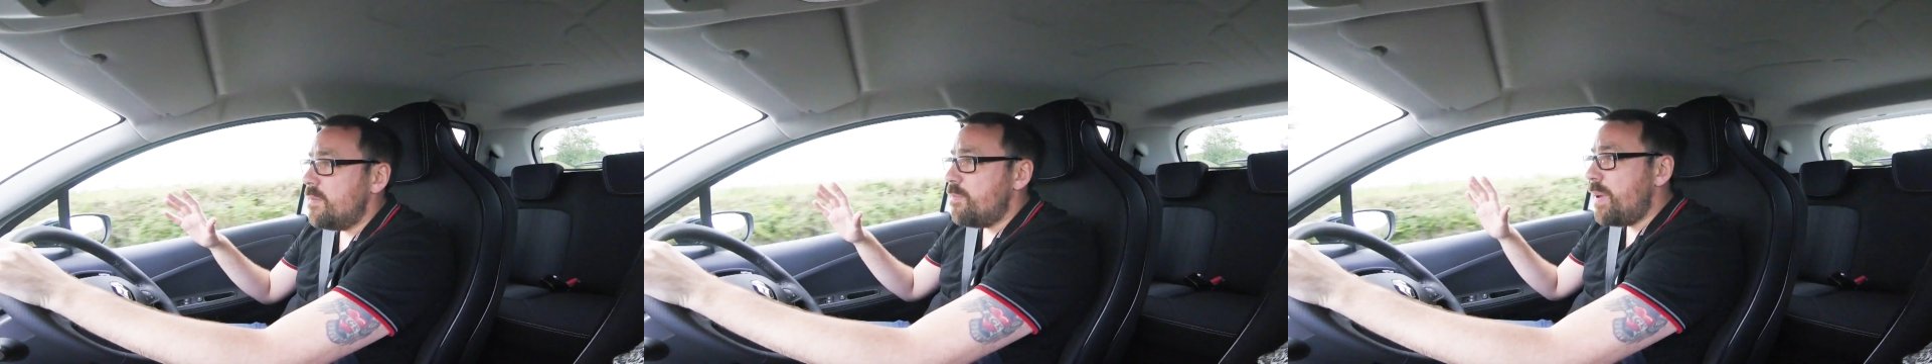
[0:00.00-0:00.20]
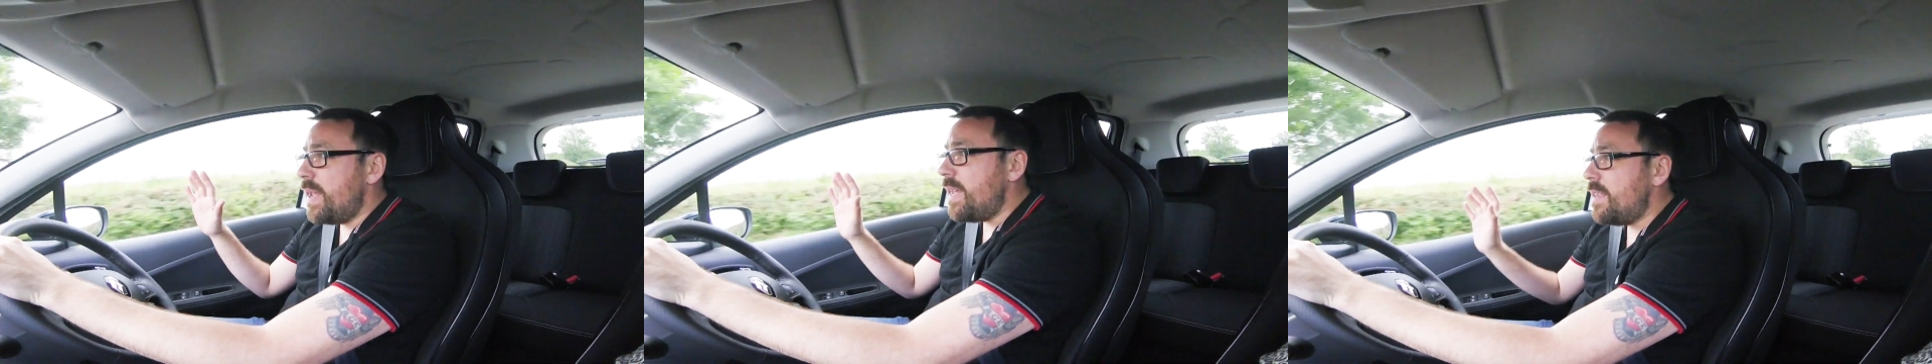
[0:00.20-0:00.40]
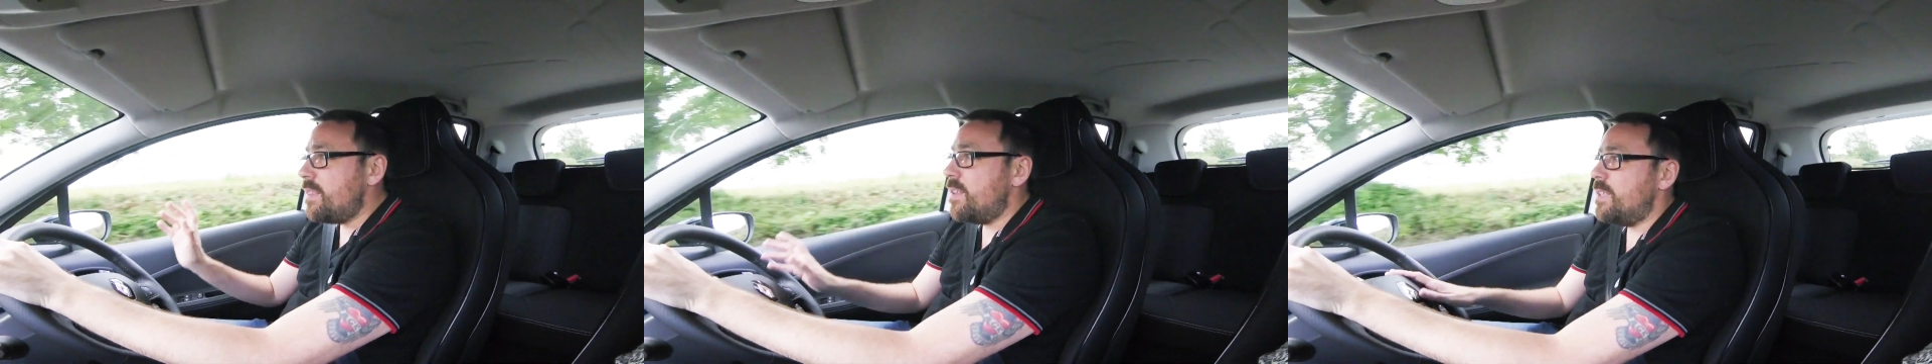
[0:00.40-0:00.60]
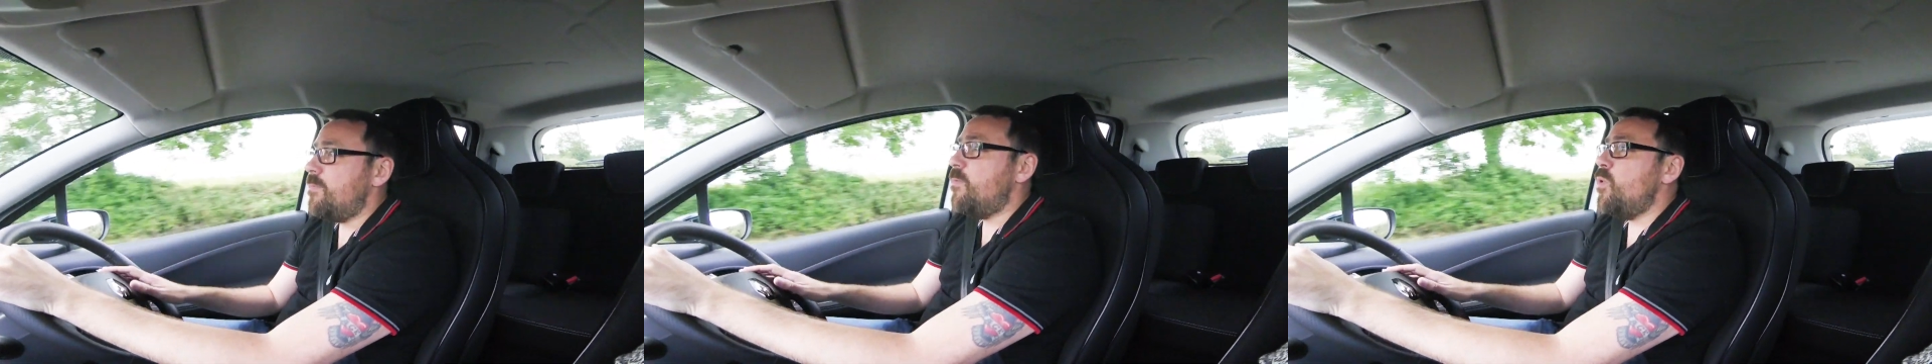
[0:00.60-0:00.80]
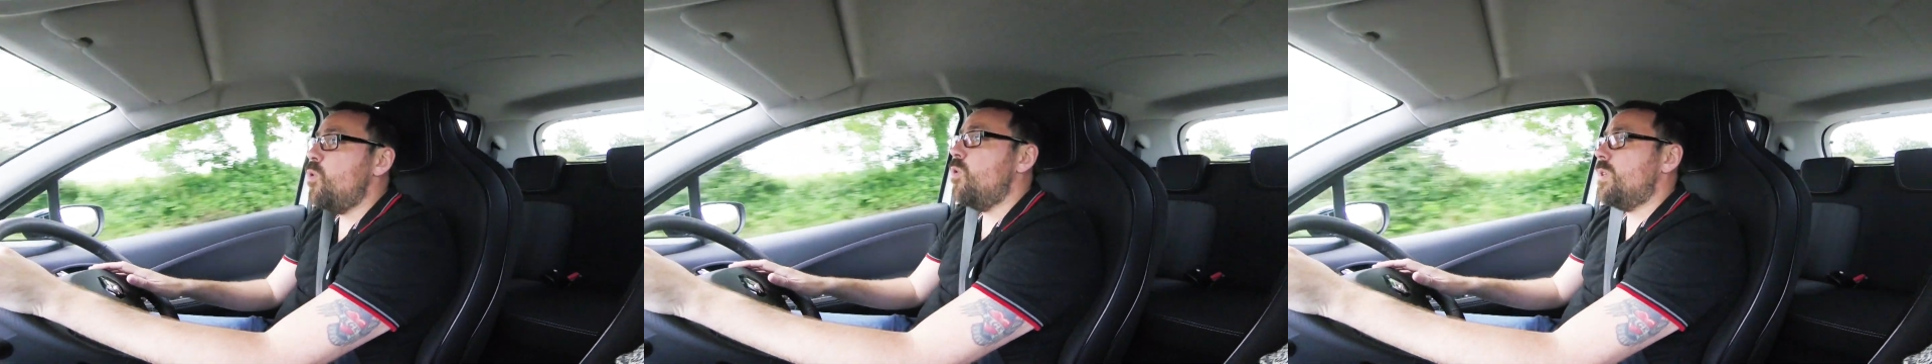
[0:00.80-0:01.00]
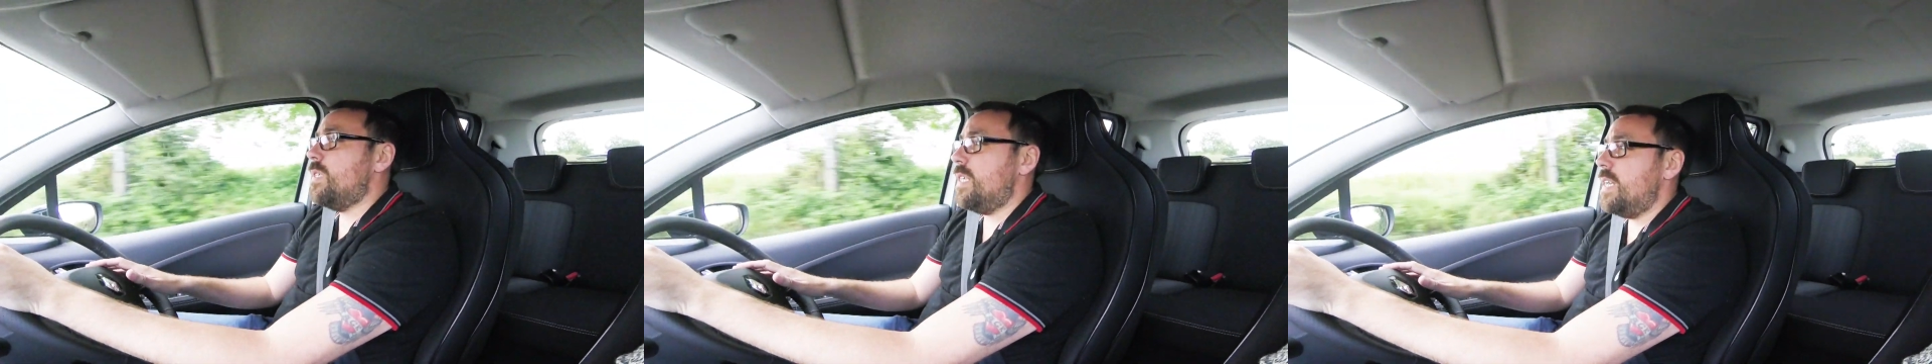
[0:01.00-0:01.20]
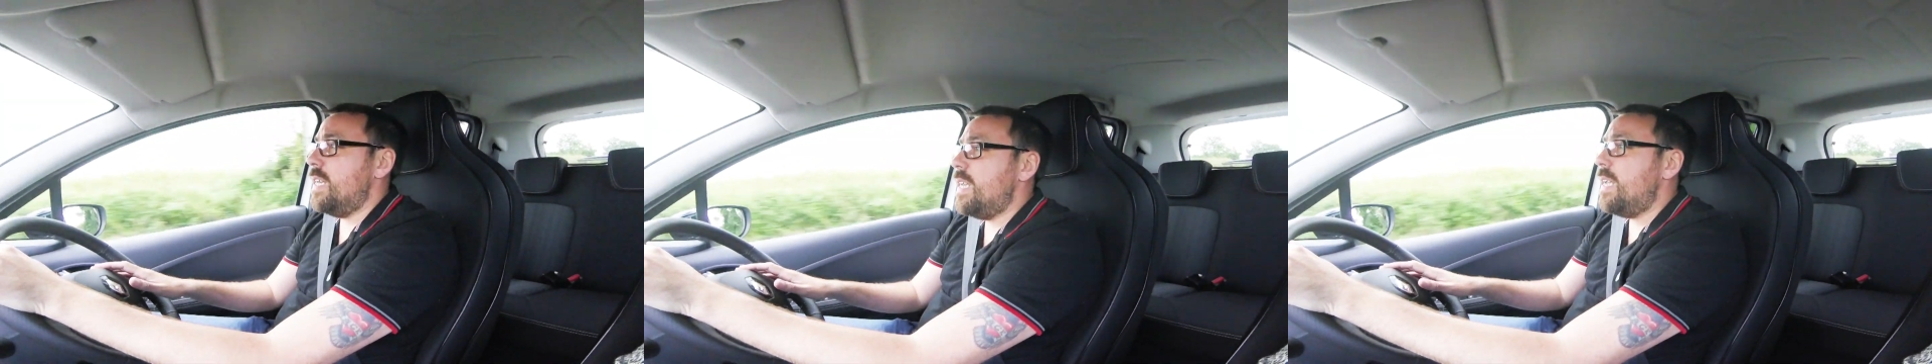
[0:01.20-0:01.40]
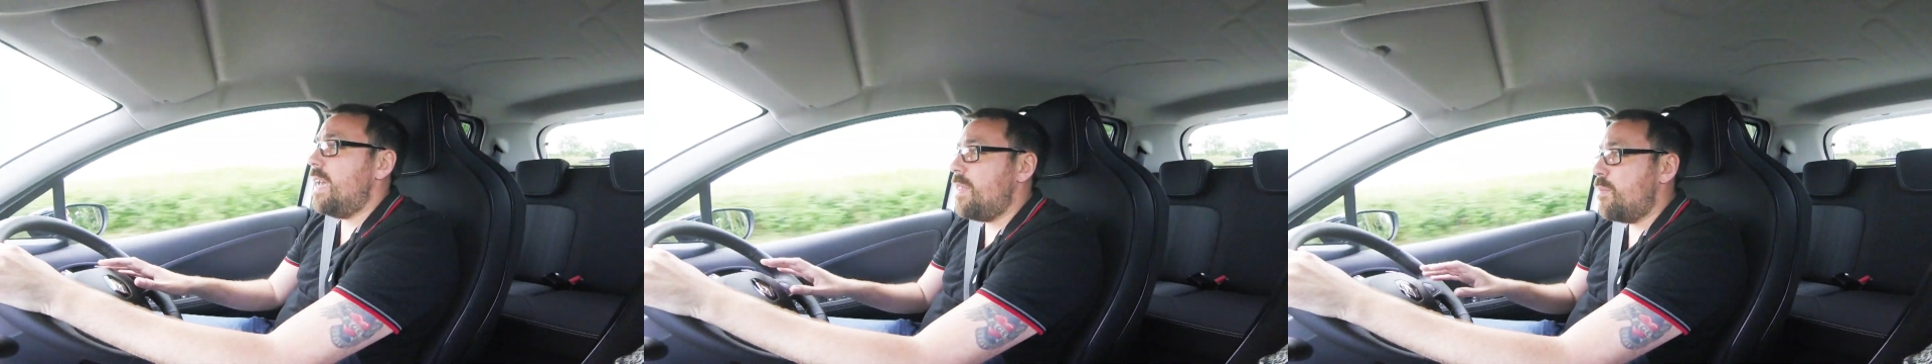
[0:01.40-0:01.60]
being the
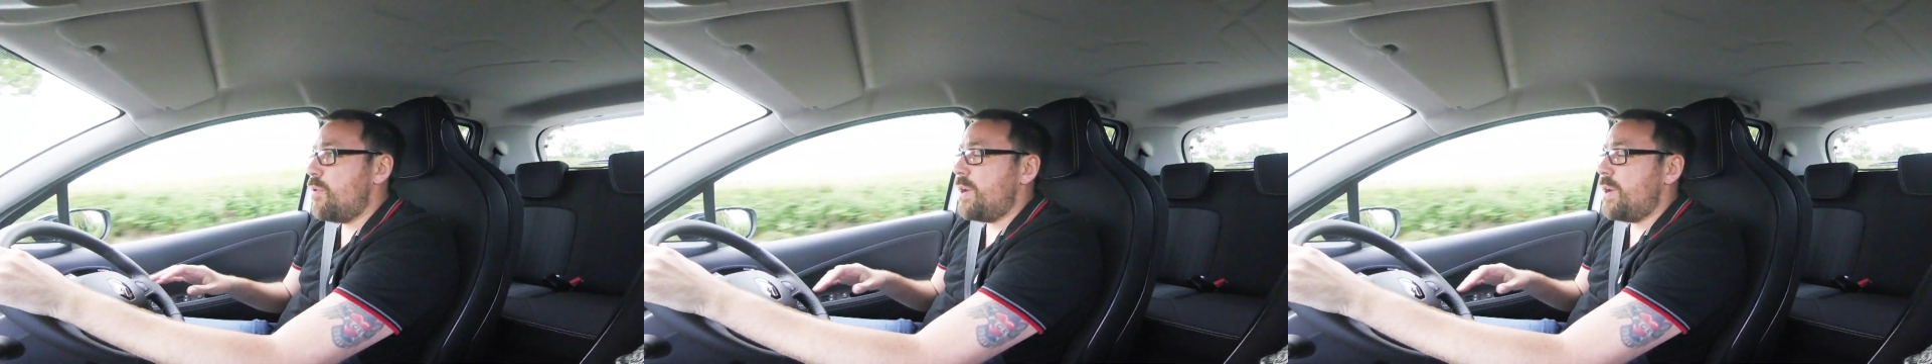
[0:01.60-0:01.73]
40 and they're